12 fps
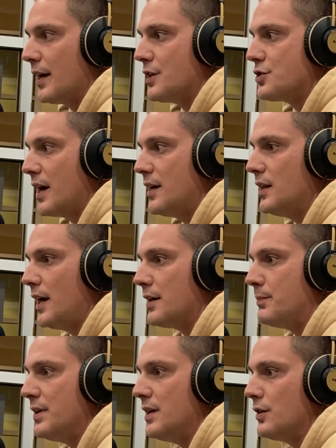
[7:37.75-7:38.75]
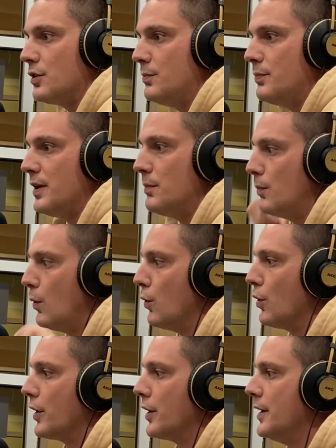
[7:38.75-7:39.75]
I tried to like be a little bit
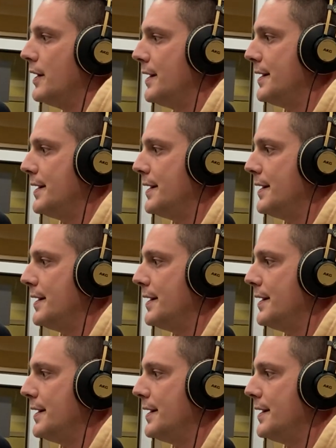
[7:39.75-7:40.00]
more